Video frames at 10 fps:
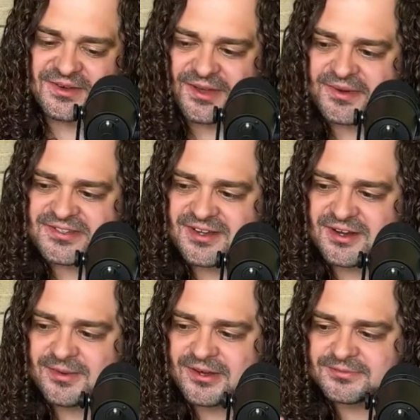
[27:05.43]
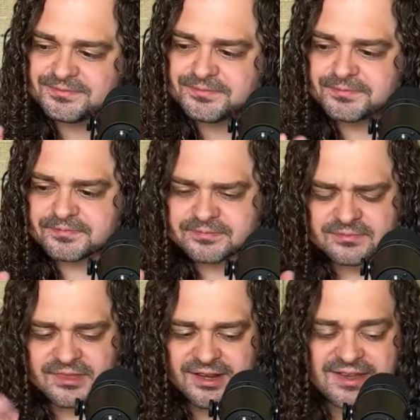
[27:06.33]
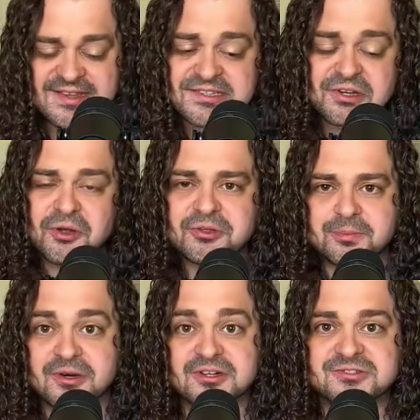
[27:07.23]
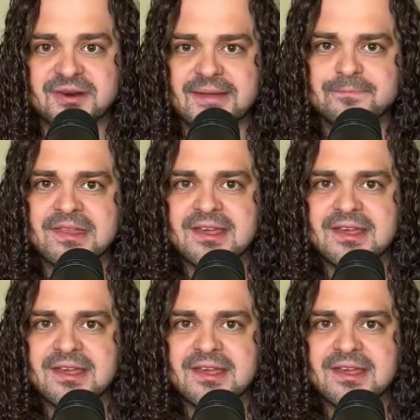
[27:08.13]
I want to talk about is occult books, right?